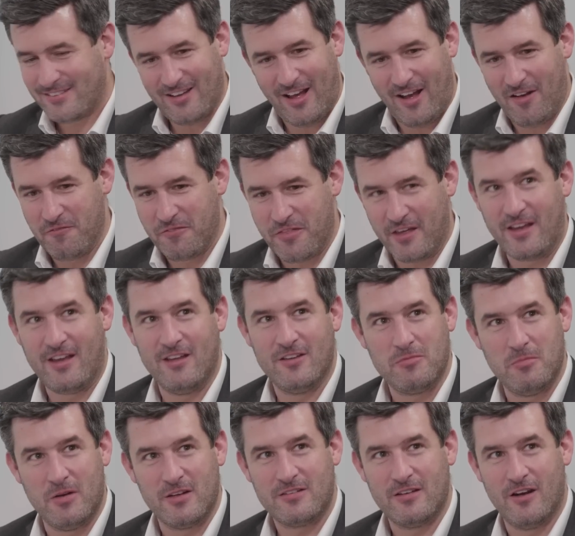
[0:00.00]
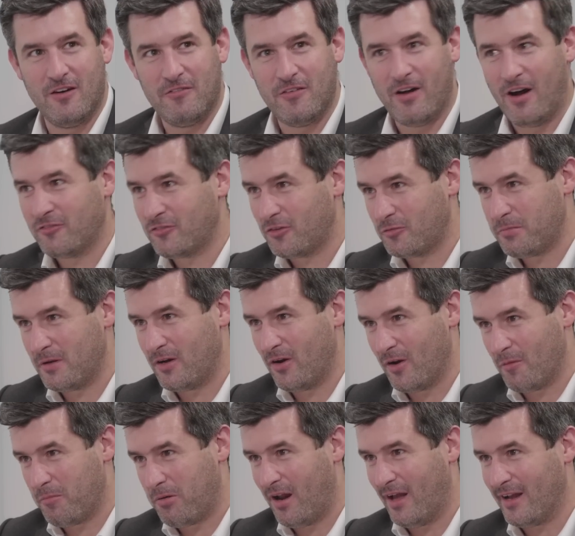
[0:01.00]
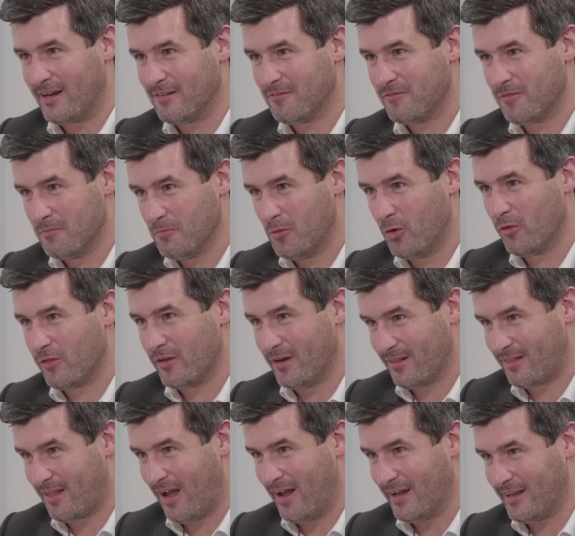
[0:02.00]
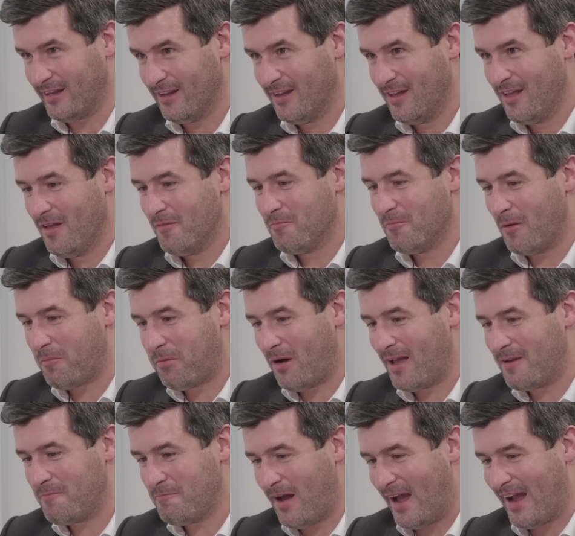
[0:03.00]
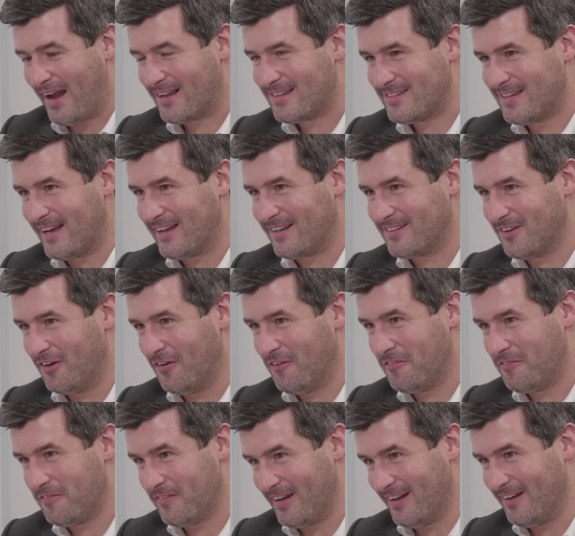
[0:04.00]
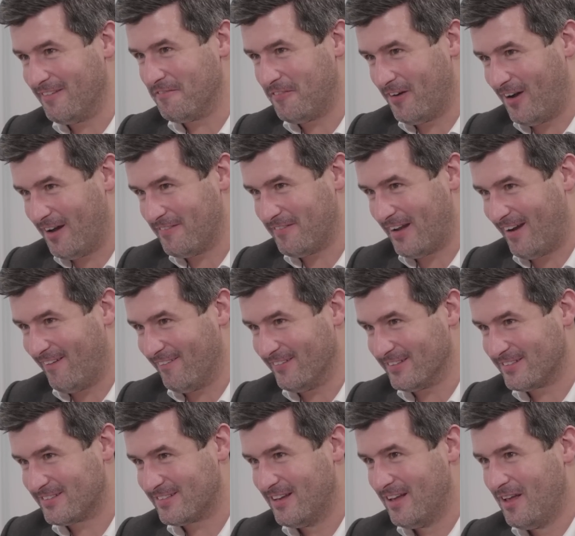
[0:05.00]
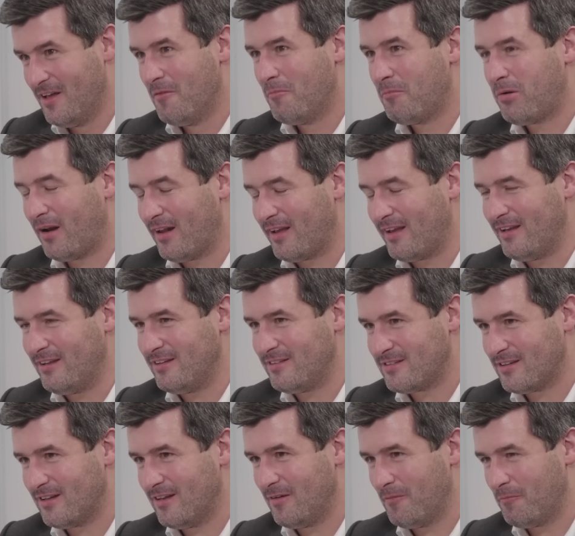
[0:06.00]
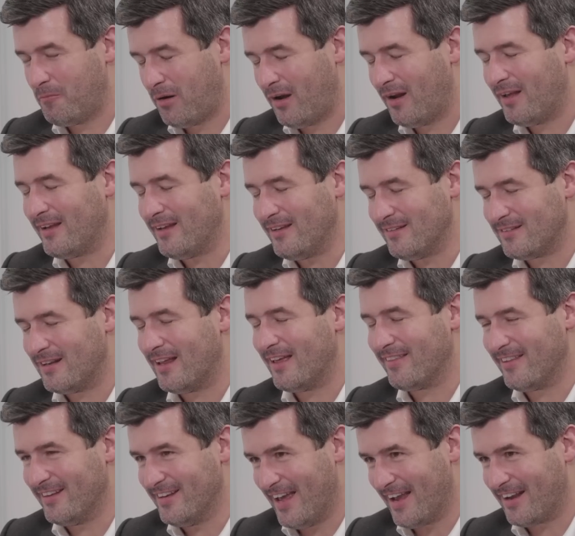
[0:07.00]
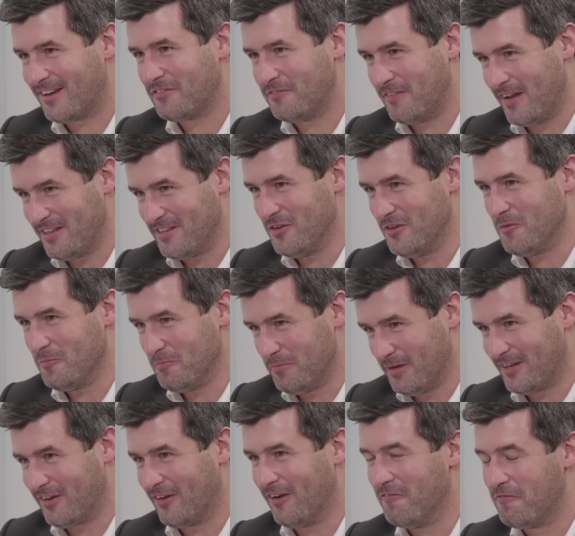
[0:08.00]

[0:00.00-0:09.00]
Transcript: I'm thinking to myself, I've just been on a plane for more than a day. My plane back takes off in 5 hours. Please let the next venue be good.